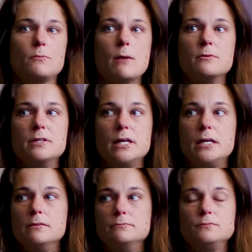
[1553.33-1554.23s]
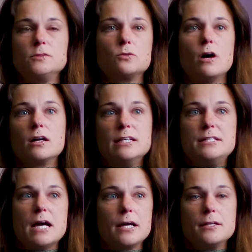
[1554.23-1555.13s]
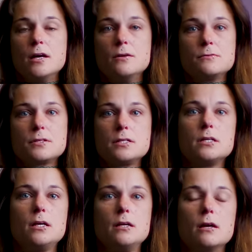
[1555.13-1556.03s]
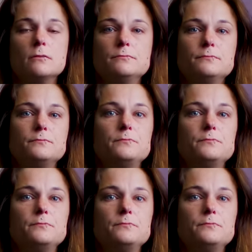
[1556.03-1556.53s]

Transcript: Probably wrongly diagnosed, you know.